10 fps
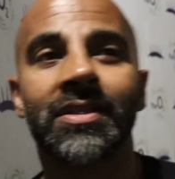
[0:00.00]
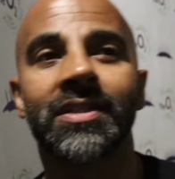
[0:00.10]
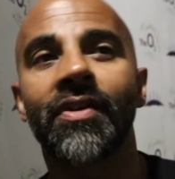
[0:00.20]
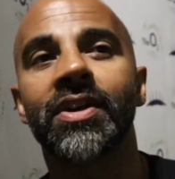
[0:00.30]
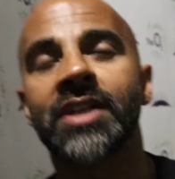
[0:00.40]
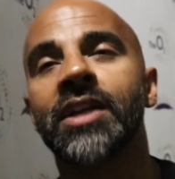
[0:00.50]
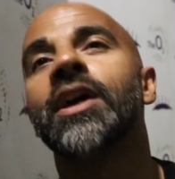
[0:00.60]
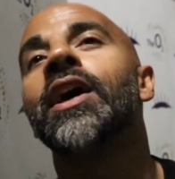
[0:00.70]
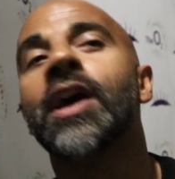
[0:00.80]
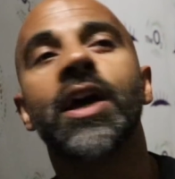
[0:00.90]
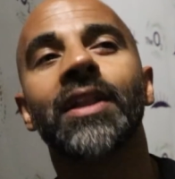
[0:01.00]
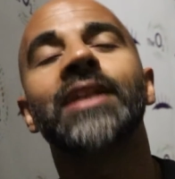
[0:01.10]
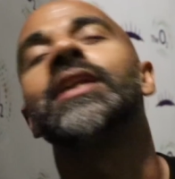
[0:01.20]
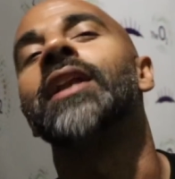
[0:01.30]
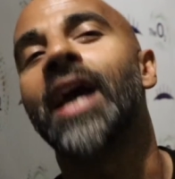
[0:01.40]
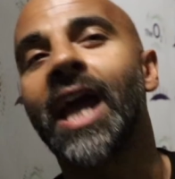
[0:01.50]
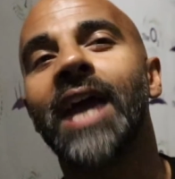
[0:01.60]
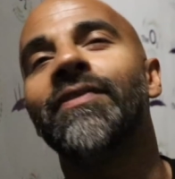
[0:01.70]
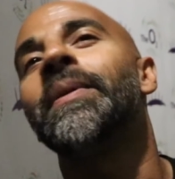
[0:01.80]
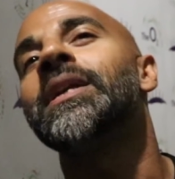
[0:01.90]
Dereck's in a. Listen,
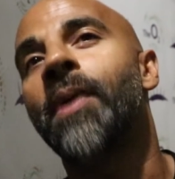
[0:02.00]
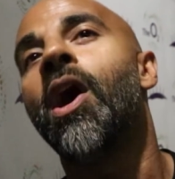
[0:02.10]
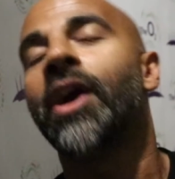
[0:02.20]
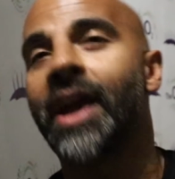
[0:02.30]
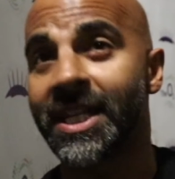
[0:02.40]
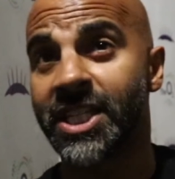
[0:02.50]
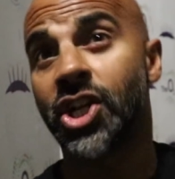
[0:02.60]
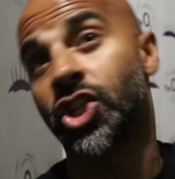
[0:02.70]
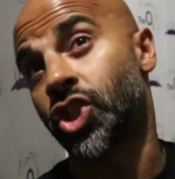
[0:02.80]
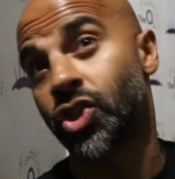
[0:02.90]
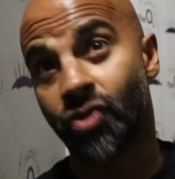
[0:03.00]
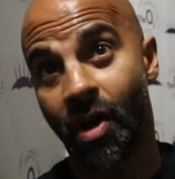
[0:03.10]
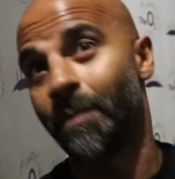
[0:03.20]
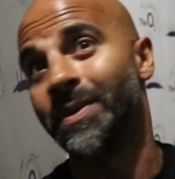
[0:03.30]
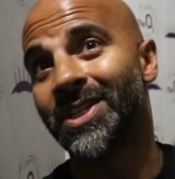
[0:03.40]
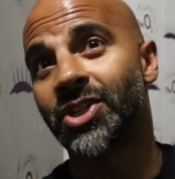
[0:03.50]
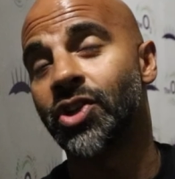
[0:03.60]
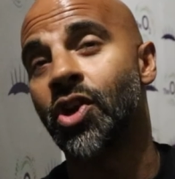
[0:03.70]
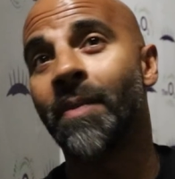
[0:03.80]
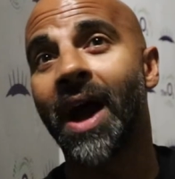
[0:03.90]
if you beat Parker, is in a strong
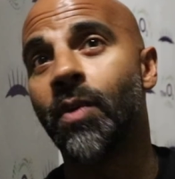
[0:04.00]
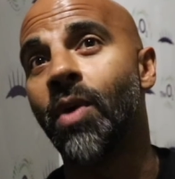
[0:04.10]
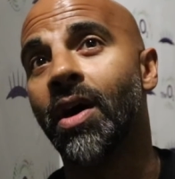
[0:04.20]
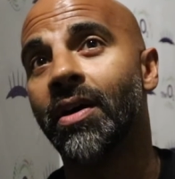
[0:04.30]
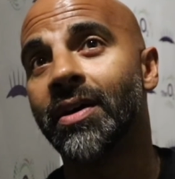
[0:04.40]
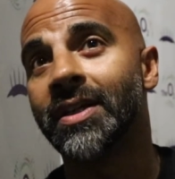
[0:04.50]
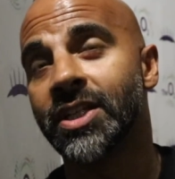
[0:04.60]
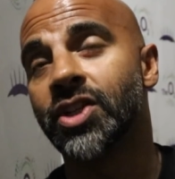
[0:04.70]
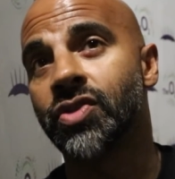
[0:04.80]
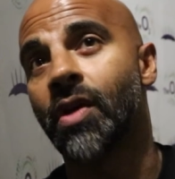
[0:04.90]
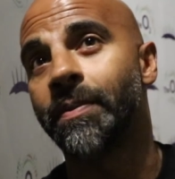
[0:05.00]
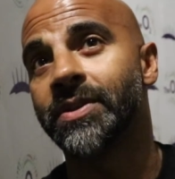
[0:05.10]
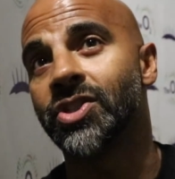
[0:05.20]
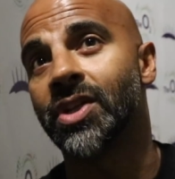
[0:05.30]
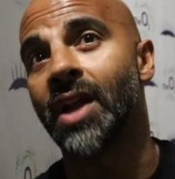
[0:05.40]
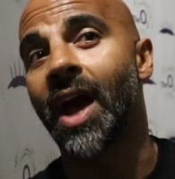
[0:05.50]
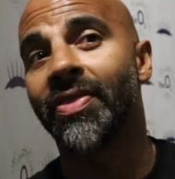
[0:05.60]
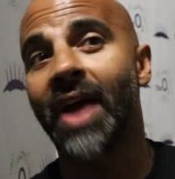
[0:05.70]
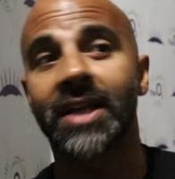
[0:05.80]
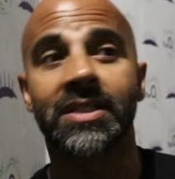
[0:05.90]
position no matter what. Is in a strong position, and
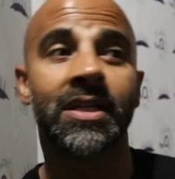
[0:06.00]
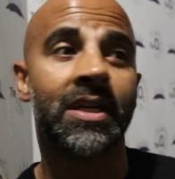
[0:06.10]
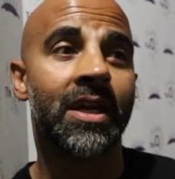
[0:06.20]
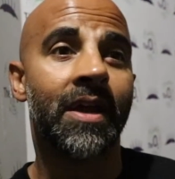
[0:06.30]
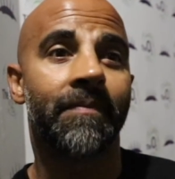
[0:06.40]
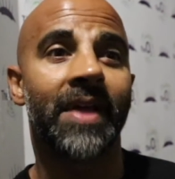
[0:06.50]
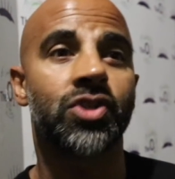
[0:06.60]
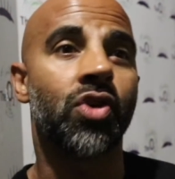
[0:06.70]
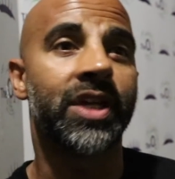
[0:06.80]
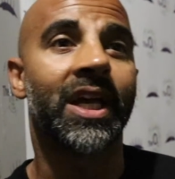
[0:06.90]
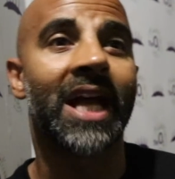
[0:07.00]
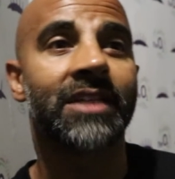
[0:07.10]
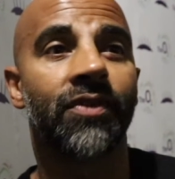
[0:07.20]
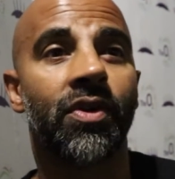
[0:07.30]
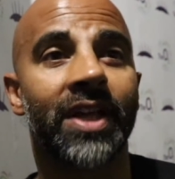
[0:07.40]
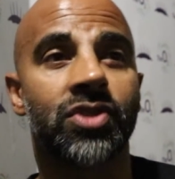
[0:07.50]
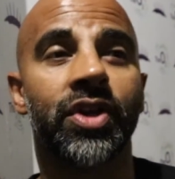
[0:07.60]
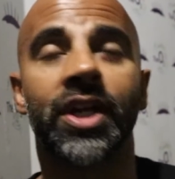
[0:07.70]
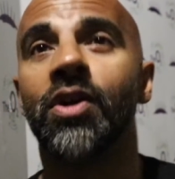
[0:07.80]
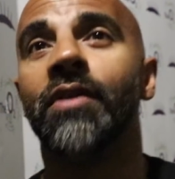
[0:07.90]
that's that's all you can ask for, and that's all
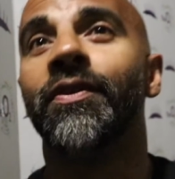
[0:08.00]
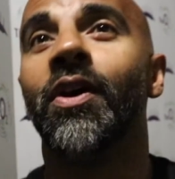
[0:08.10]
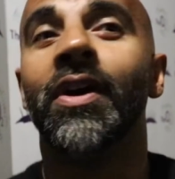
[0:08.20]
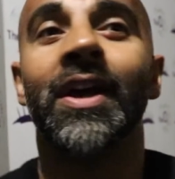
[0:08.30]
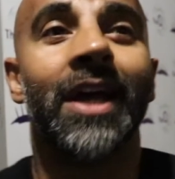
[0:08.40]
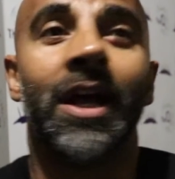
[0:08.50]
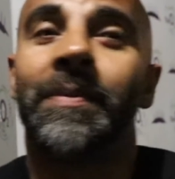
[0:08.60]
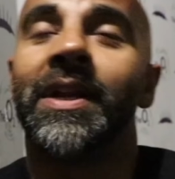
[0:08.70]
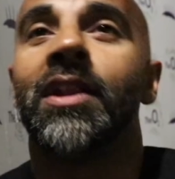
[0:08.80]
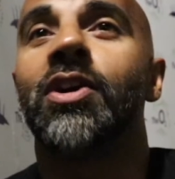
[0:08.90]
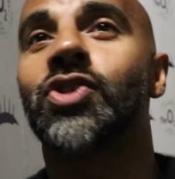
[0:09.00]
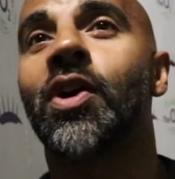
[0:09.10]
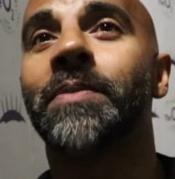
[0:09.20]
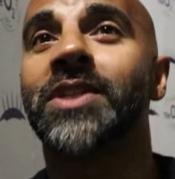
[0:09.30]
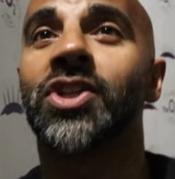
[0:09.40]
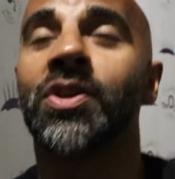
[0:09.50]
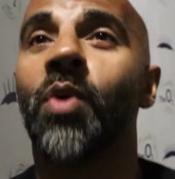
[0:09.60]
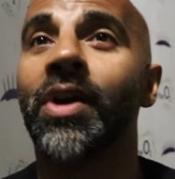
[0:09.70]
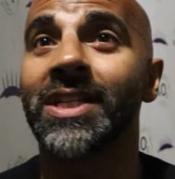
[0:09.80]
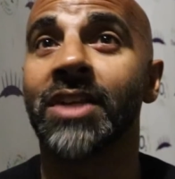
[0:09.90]
you can hope for. He'll be in a lot stronger position than
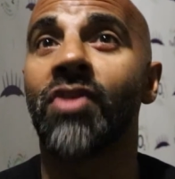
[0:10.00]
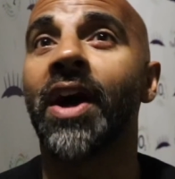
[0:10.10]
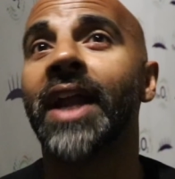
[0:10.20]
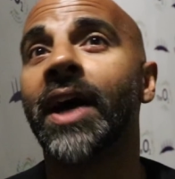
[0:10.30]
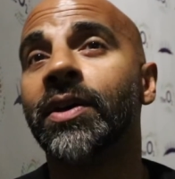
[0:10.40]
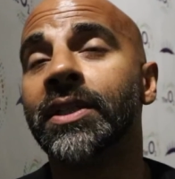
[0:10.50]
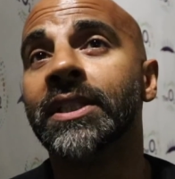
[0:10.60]
what he's in right now.